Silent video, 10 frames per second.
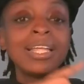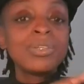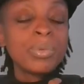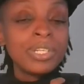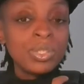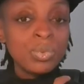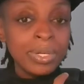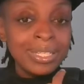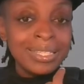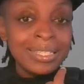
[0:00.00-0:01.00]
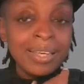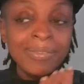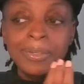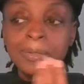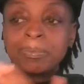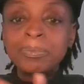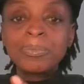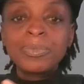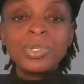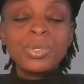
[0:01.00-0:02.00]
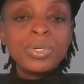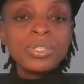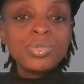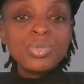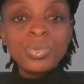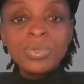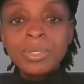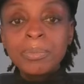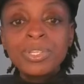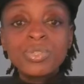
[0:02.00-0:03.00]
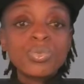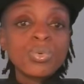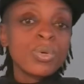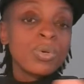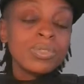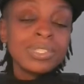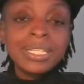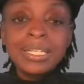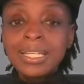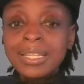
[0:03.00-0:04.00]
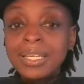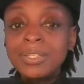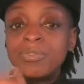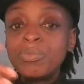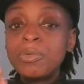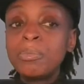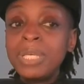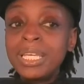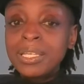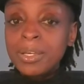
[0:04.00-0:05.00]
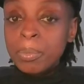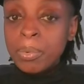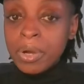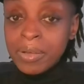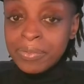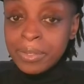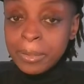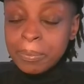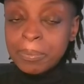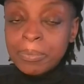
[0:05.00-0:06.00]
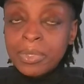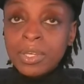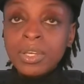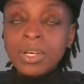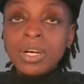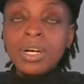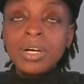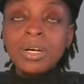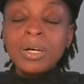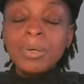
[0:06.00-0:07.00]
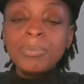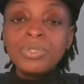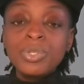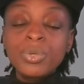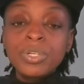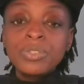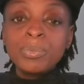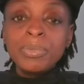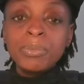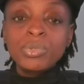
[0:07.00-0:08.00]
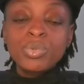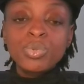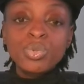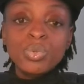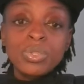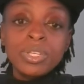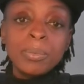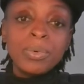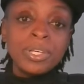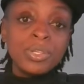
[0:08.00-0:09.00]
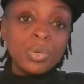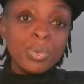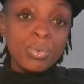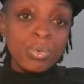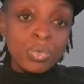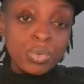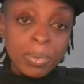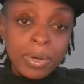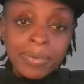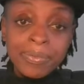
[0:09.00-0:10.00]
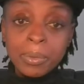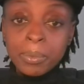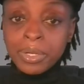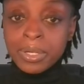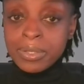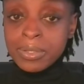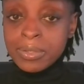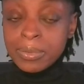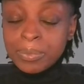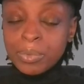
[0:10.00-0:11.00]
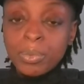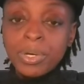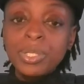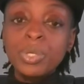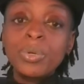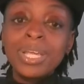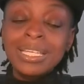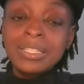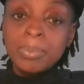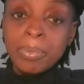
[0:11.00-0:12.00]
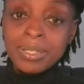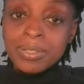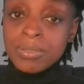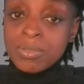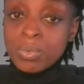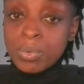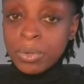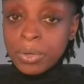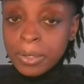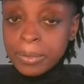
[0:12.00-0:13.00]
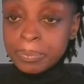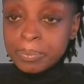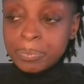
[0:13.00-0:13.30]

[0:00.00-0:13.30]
2027. You're going to show them historical data that you've been making a profit. You're going to be able to show them what your gross profit was, what your expenses were